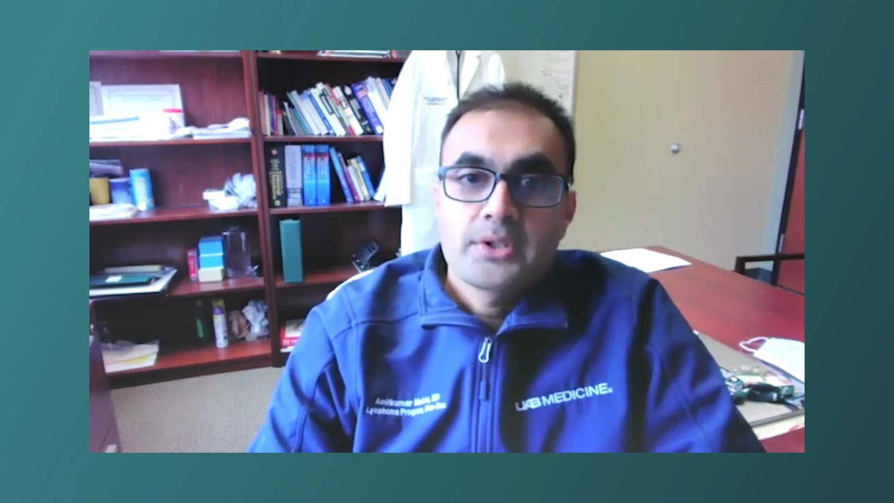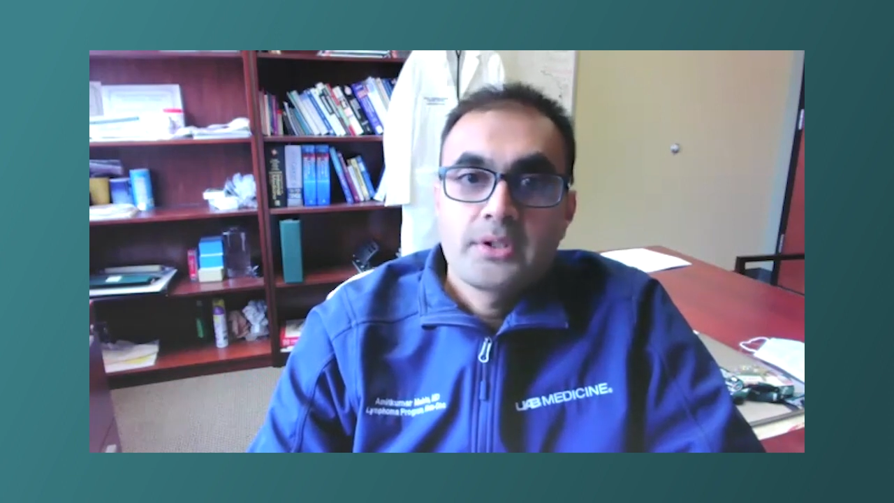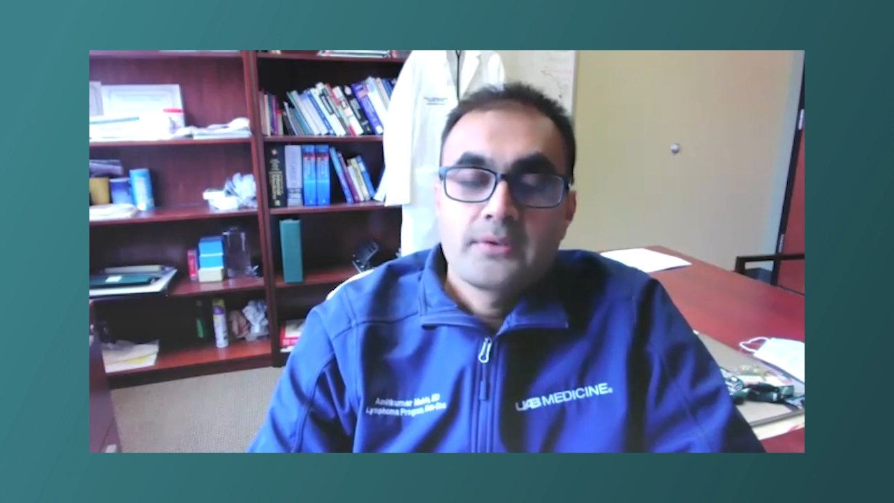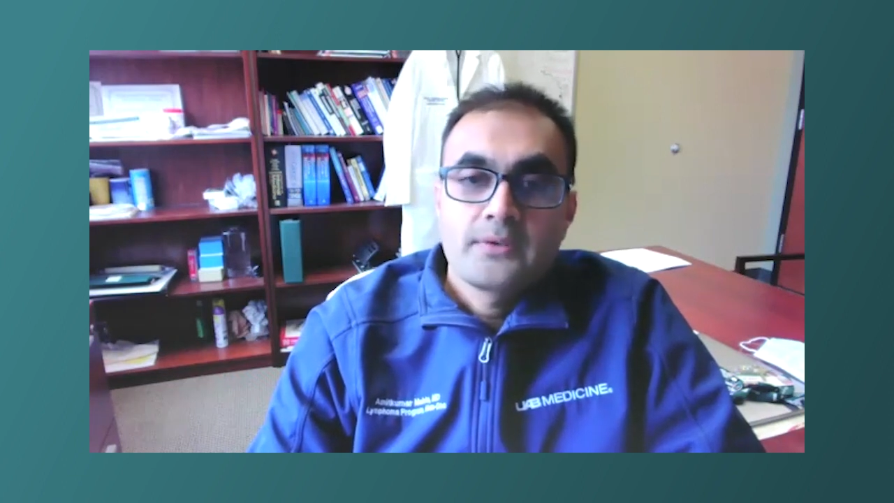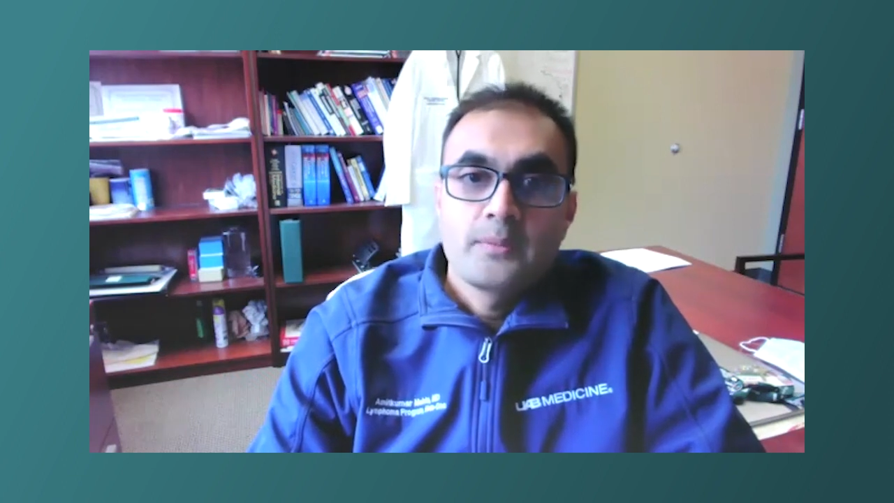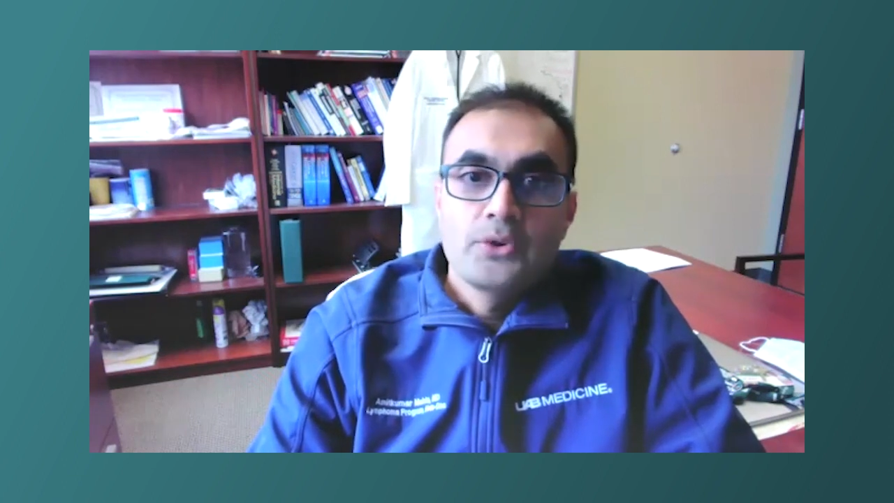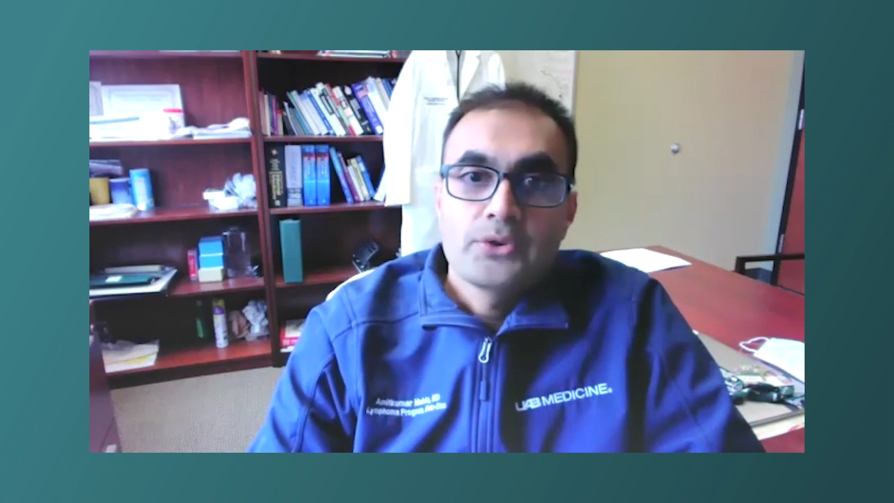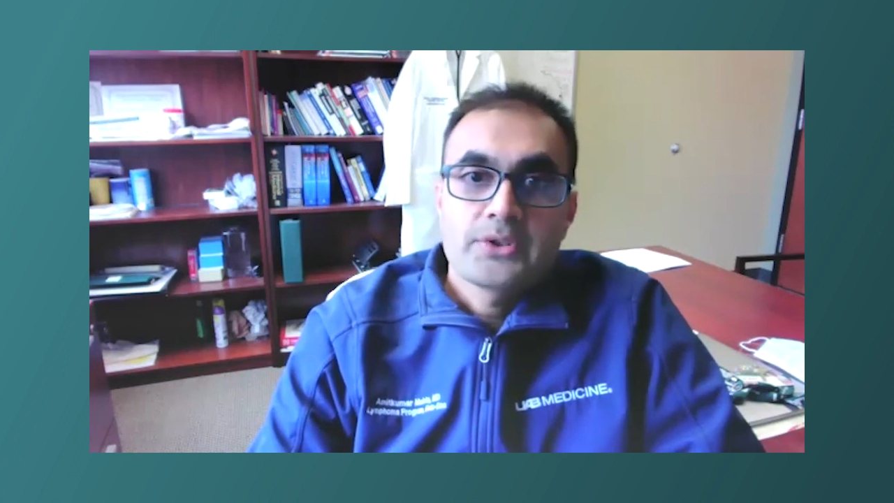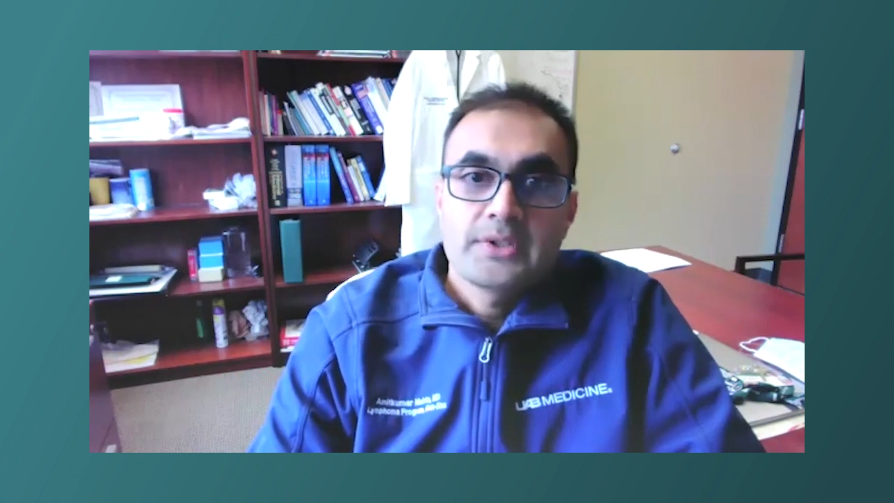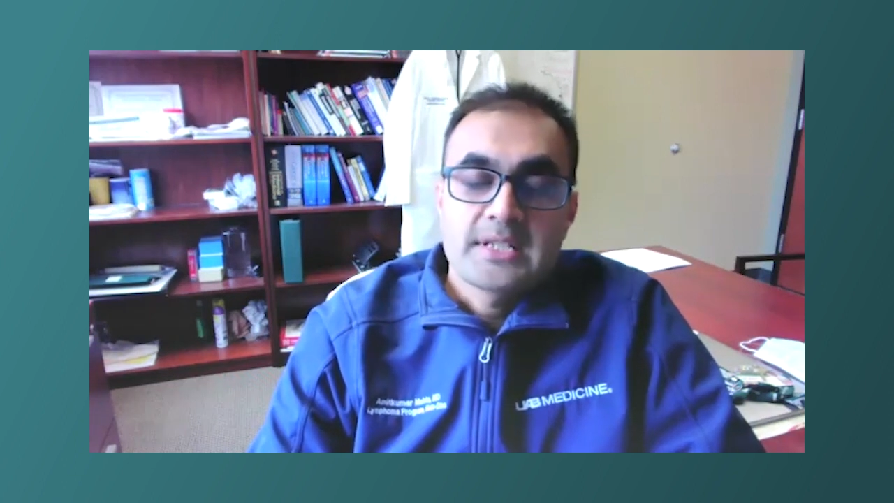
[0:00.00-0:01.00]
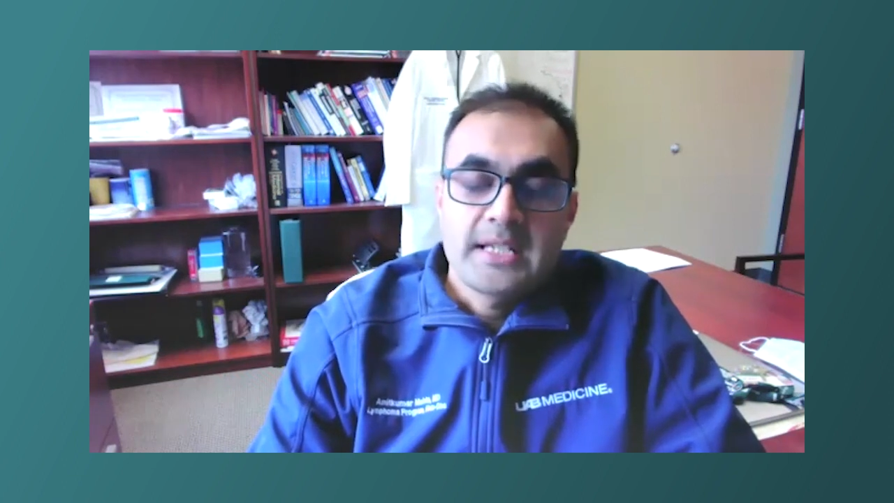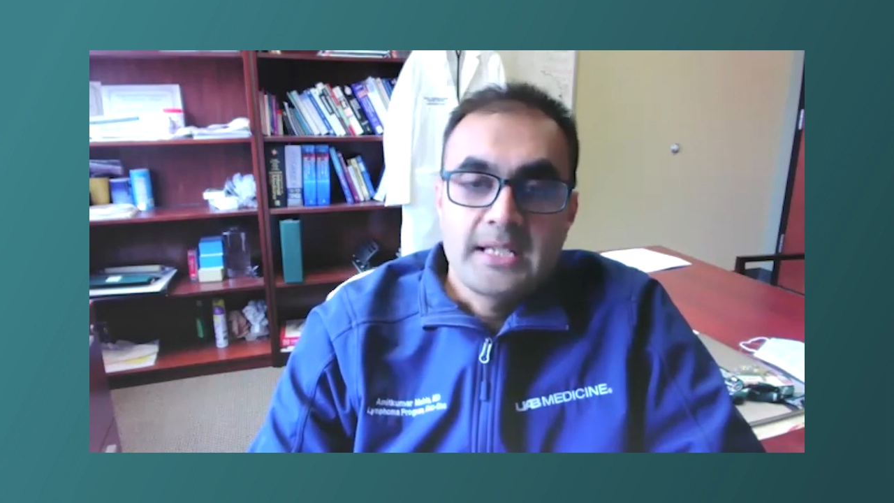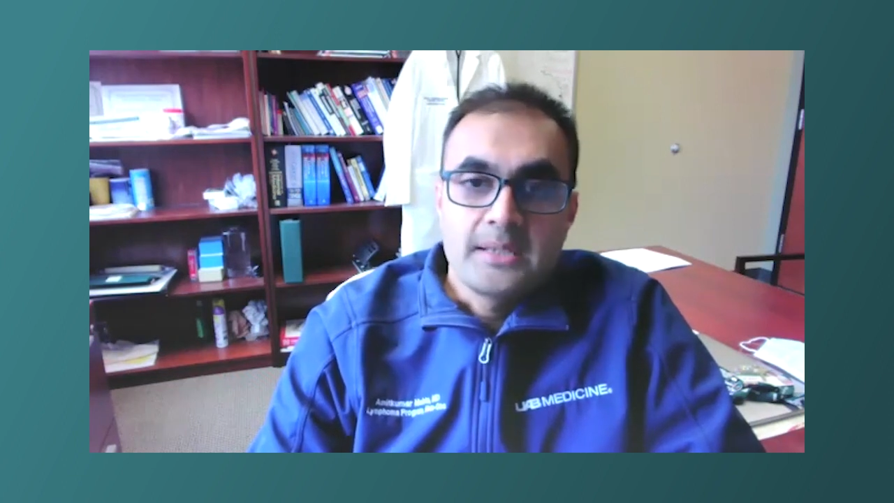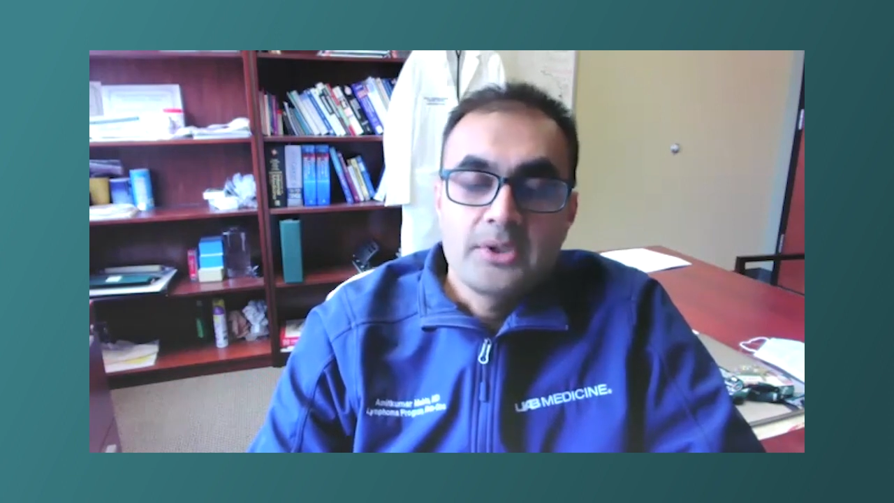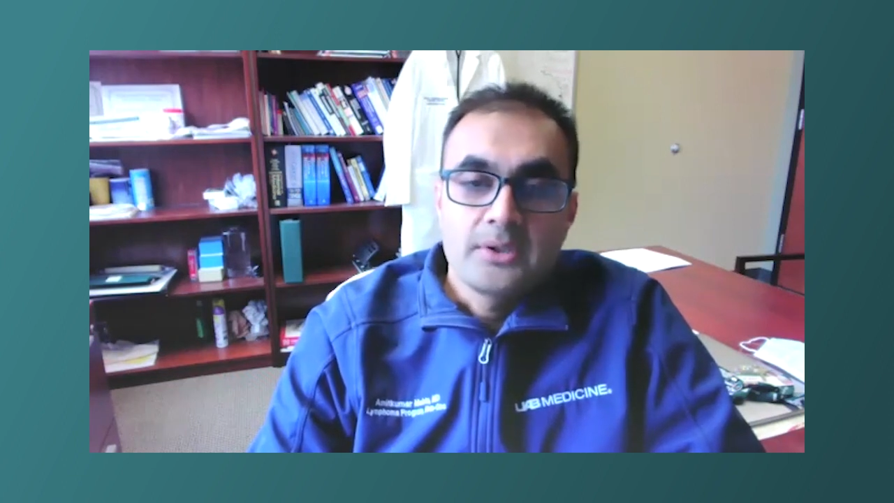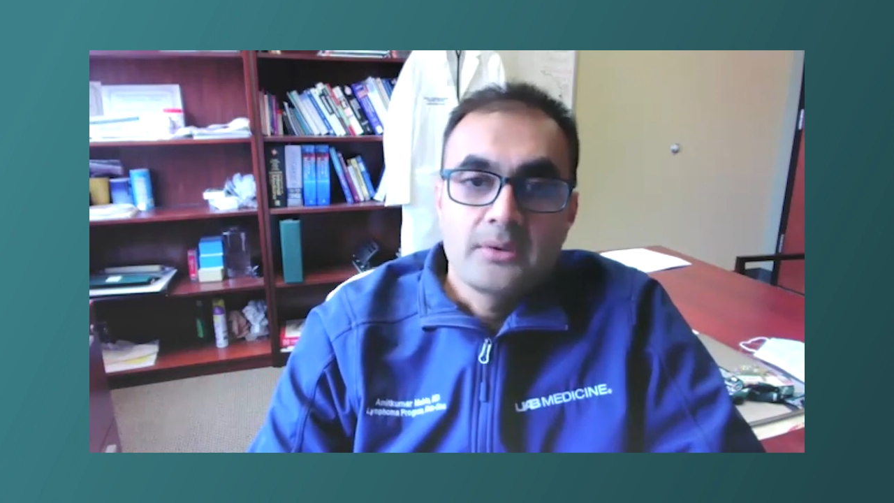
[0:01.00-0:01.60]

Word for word: of the time.